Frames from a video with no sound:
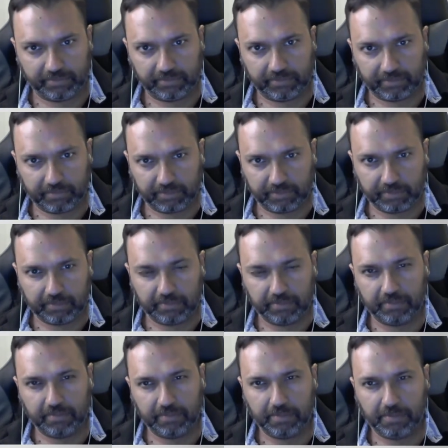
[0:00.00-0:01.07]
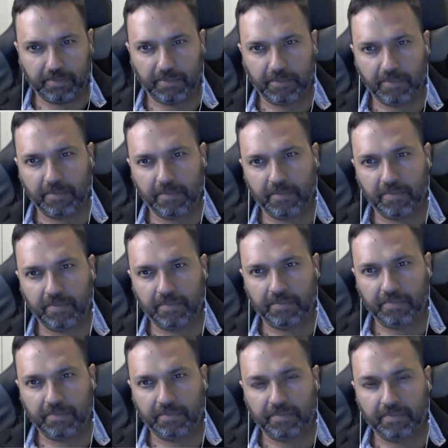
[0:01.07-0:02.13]

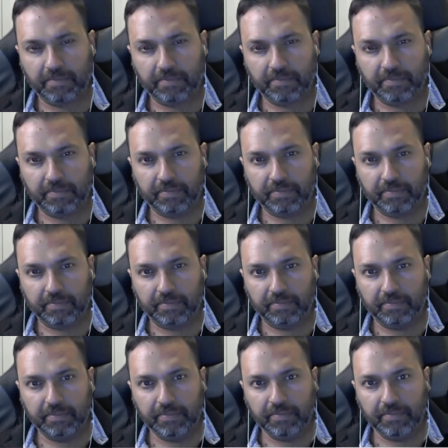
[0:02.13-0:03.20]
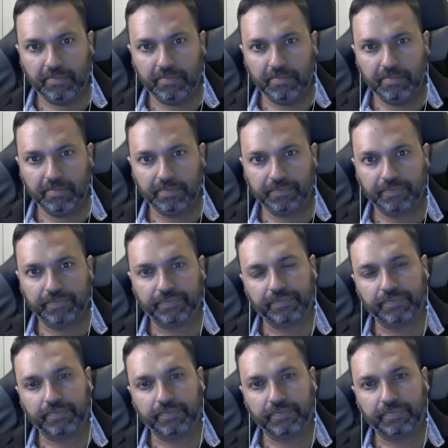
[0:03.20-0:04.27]

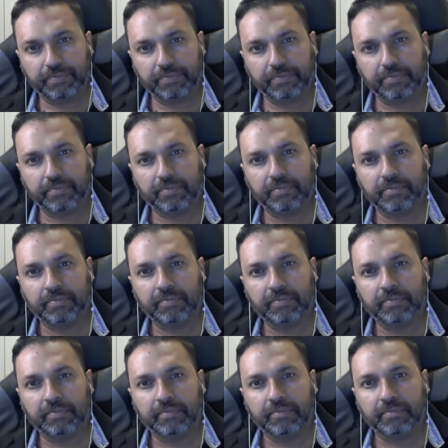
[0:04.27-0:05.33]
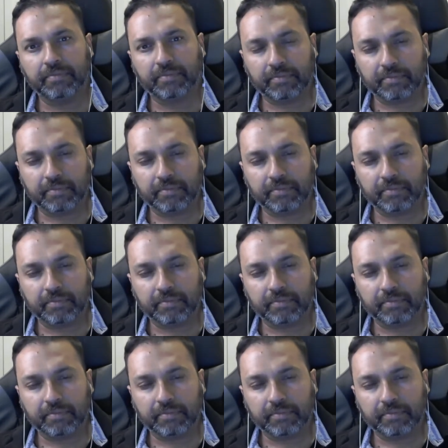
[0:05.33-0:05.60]
[no speech]